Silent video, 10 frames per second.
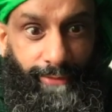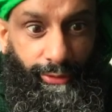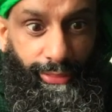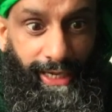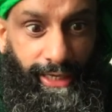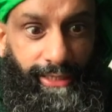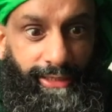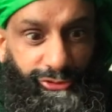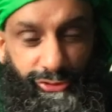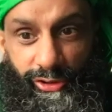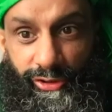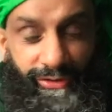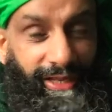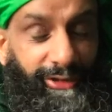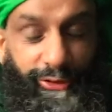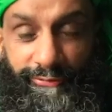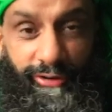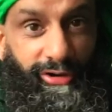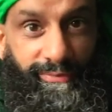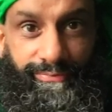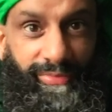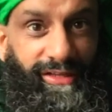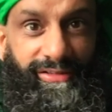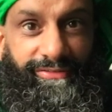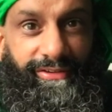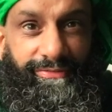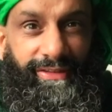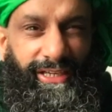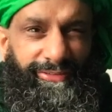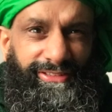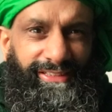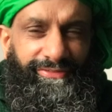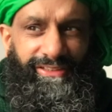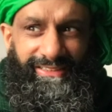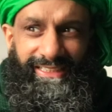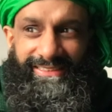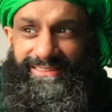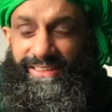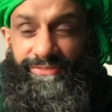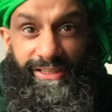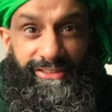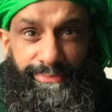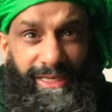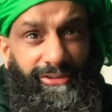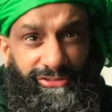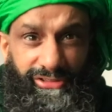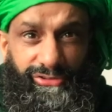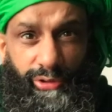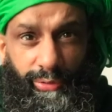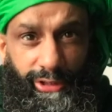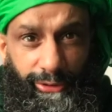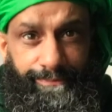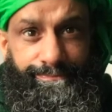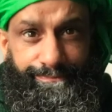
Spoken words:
on that, so now you've got different flavours, different tastes, different experiences going on.